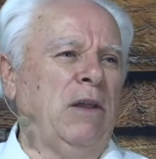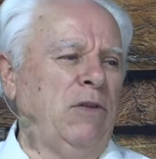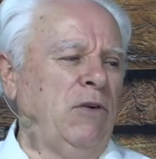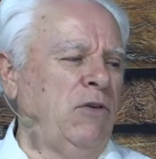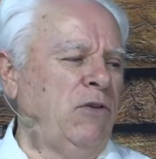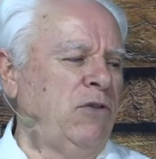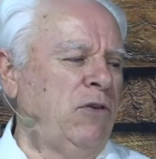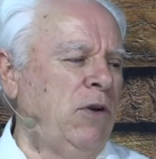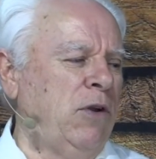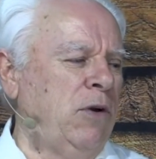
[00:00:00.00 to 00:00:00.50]

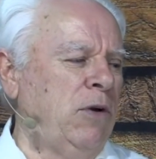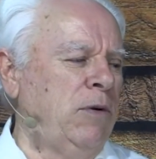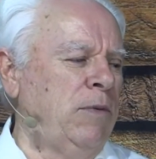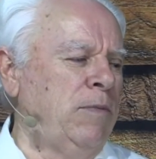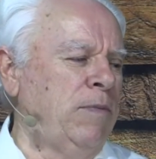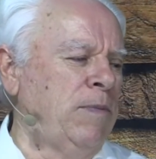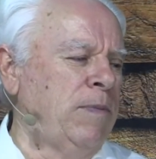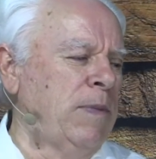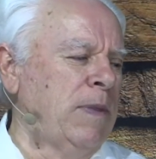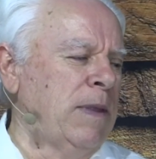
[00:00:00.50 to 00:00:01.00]
others do.
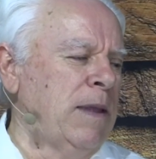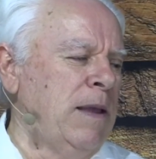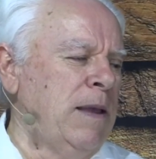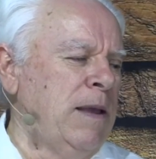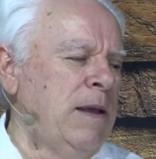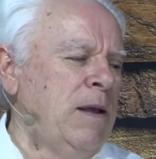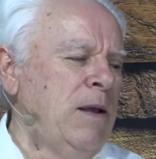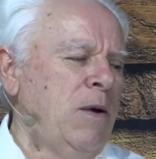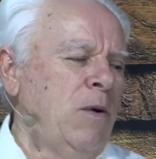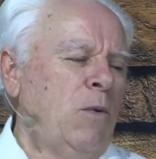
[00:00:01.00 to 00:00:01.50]

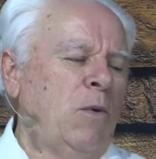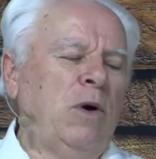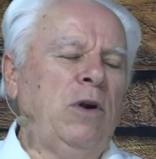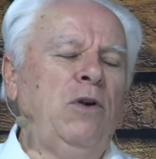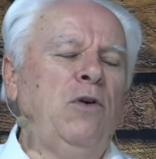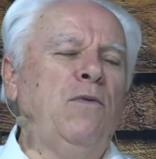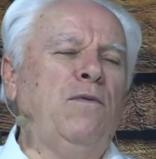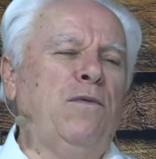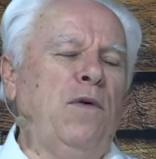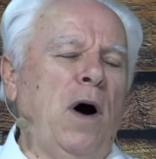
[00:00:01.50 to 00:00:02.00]

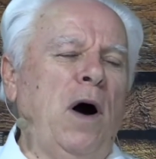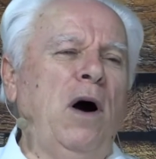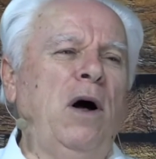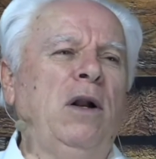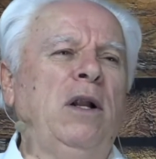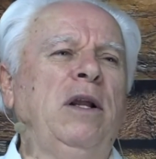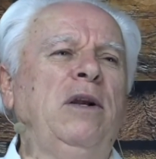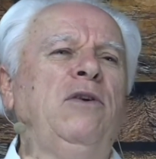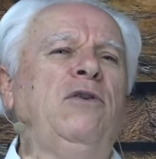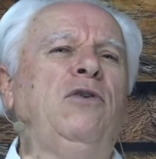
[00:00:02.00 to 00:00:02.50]
When you
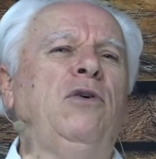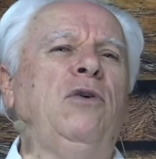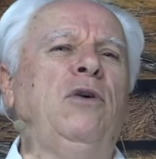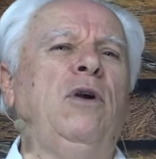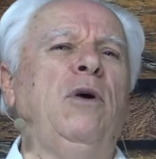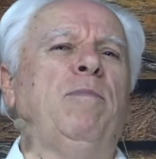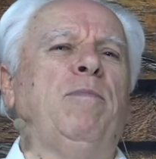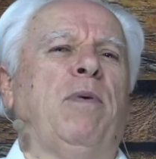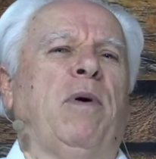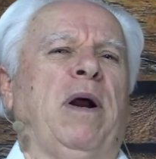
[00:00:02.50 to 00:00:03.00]
fall into
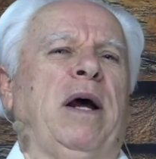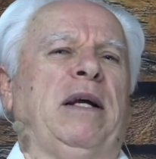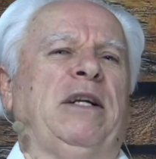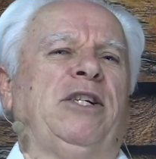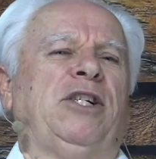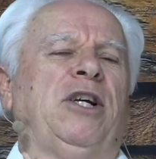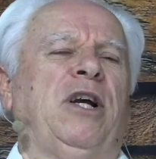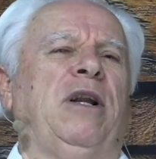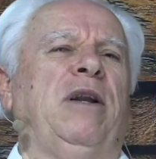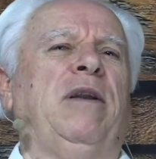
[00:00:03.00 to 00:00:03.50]

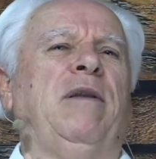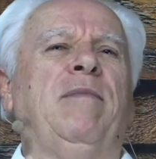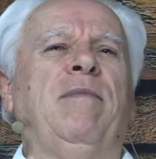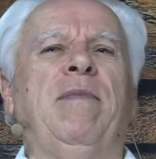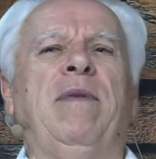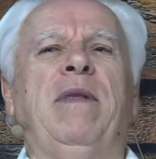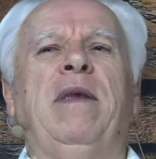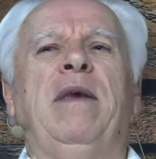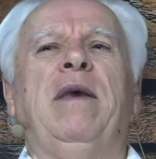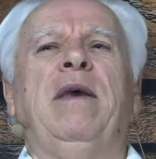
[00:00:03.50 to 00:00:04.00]
depression,
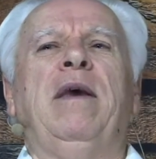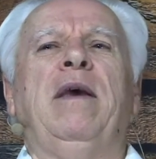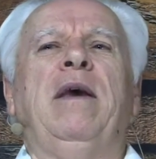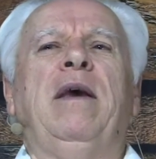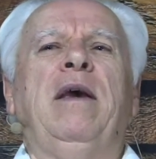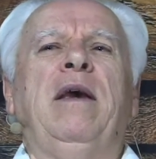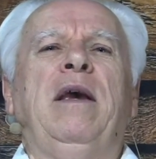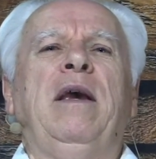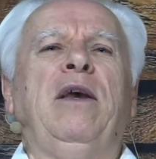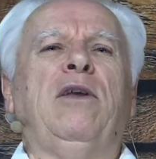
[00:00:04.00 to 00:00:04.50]

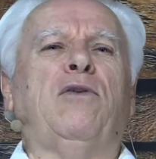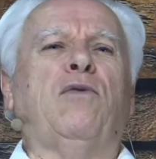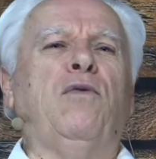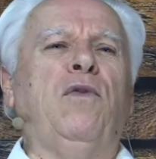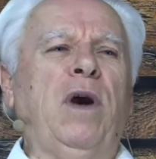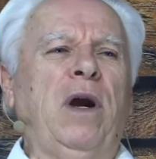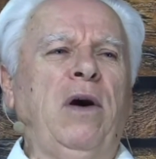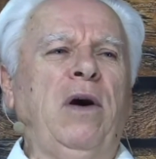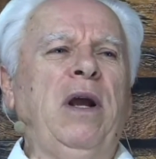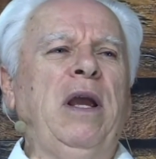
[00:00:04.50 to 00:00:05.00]
it's
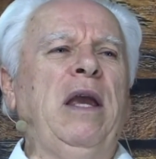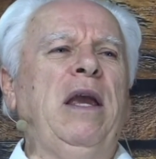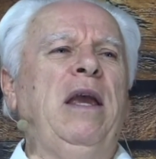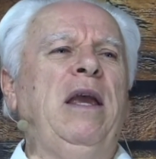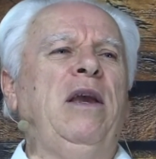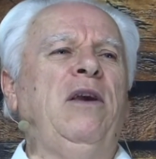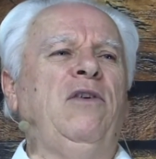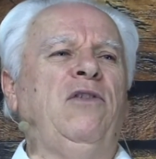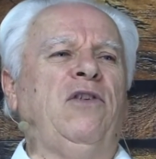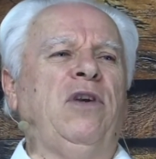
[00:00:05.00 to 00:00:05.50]
very
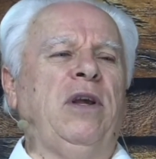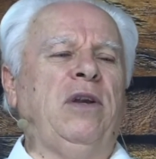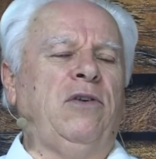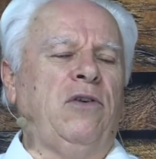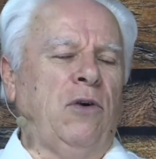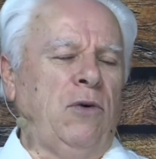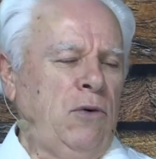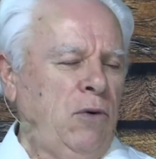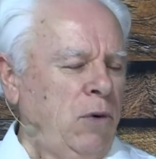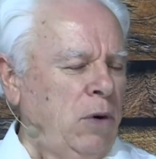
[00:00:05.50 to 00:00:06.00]
easy
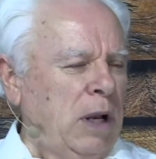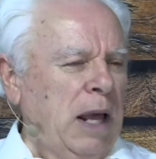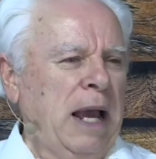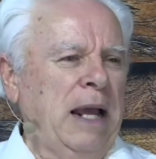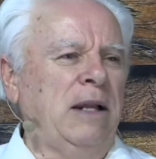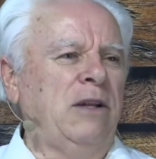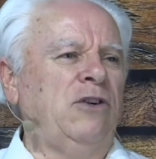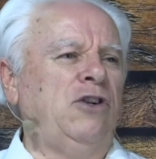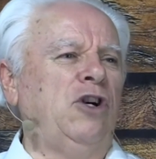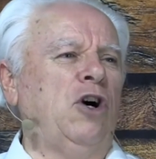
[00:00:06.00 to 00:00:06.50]
to do
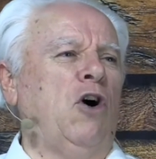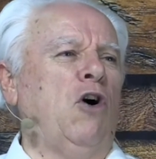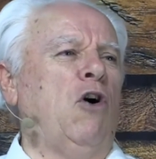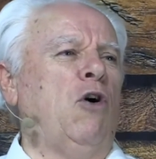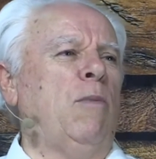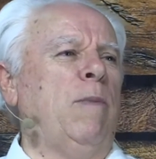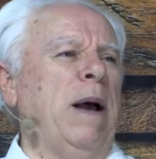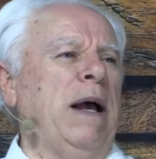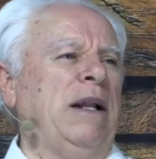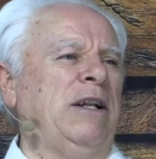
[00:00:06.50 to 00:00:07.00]
like
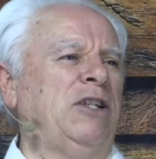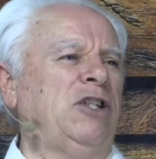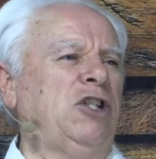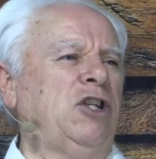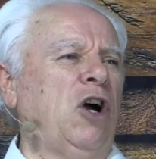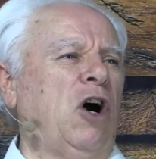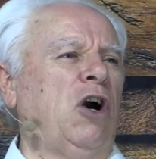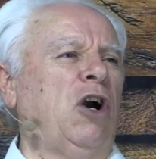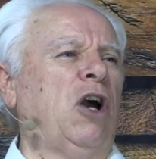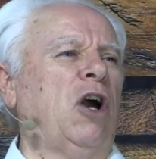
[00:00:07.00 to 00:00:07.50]
Job and
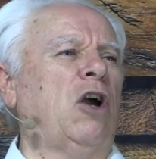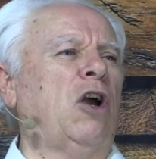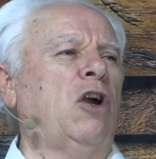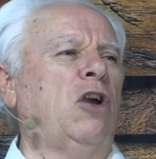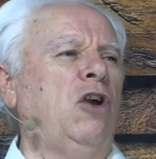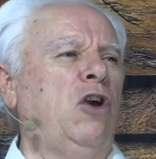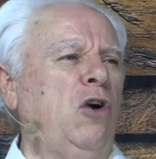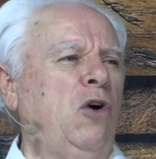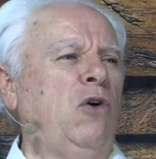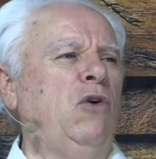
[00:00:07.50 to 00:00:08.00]
start
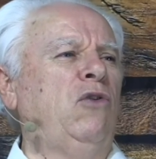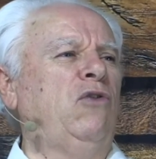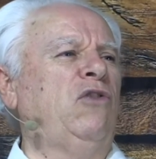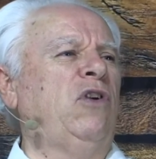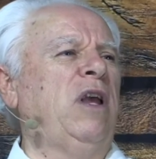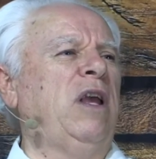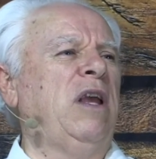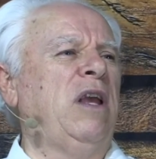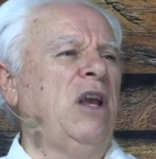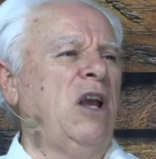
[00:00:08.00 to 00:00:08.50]

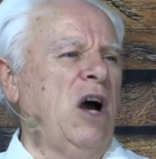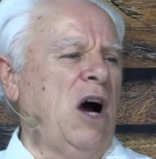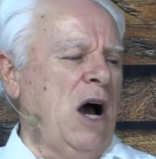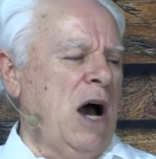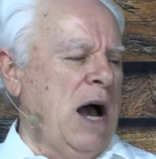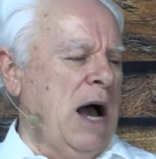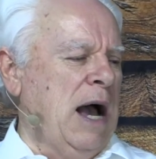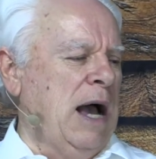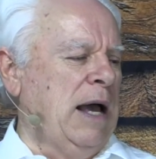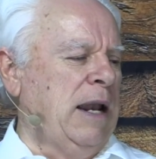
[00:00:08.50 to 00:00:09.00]
accusing
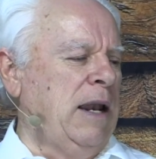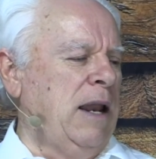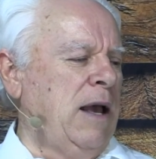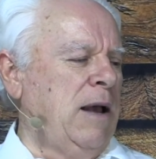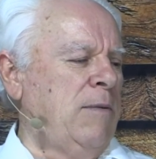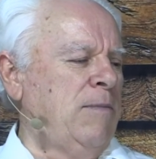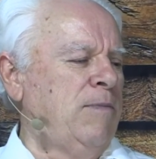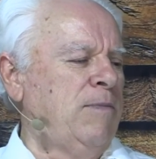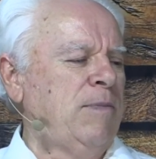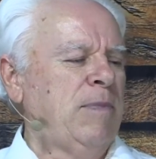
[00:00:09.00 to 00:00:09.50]

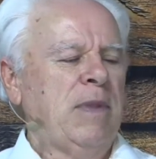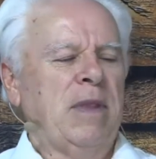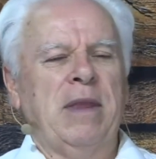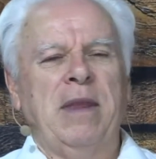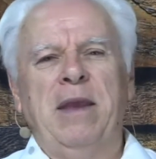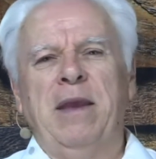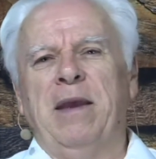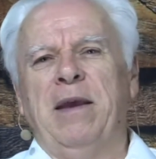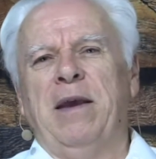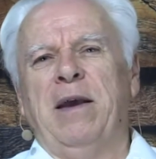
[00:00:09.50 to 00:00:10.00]
God
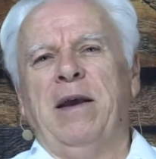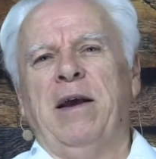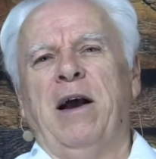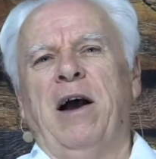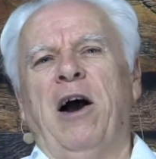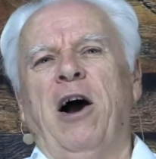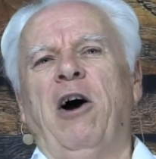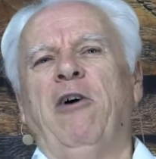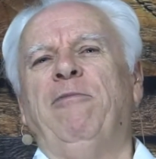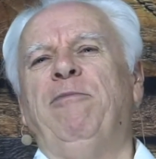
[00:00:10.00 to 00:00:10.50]

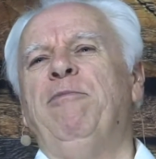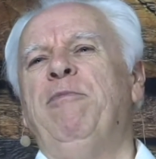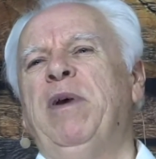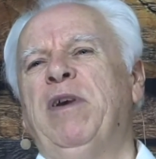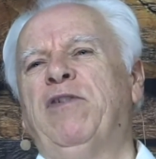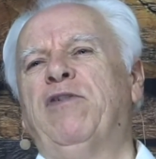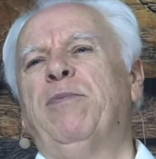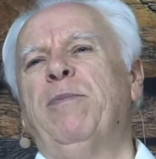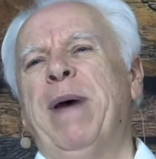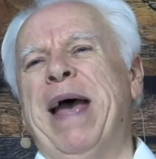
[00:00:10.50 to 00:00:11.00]
of
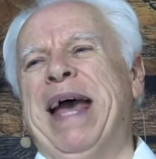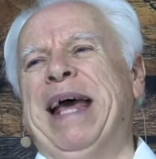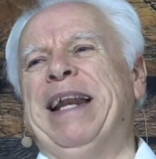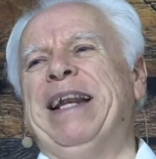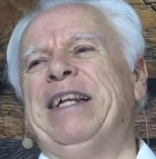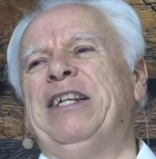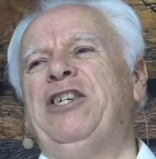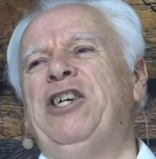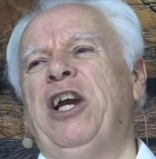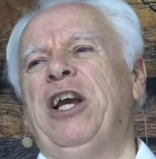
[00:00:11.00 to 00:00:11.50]

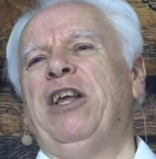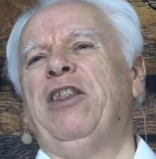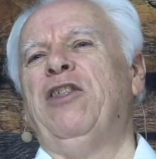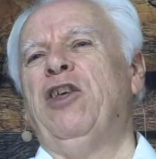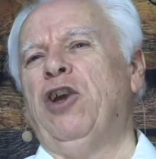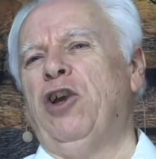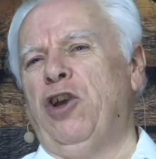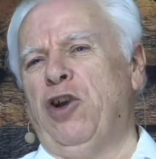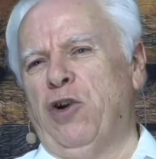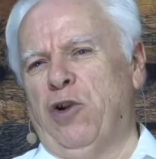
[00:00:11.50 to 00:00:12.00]
mismanaging
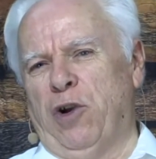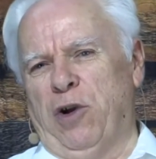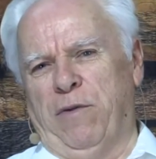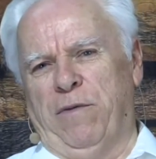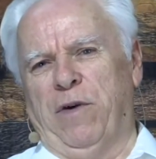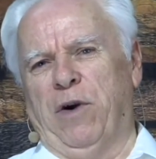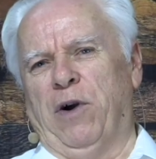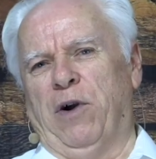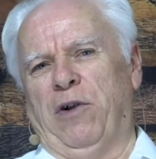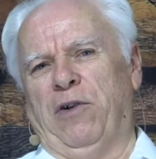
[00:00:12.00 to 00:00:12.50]
the
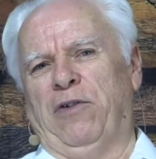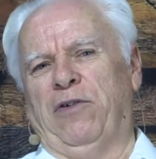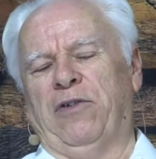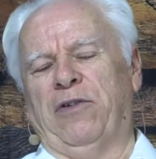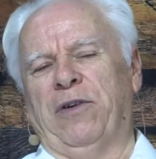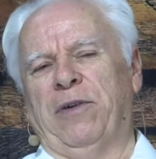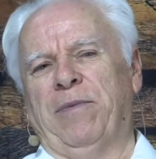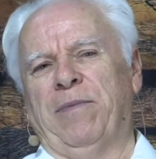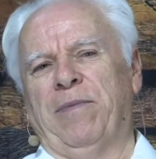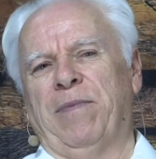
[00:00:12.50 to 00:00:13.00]

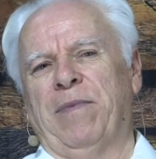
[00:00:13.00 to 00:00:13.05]
universe.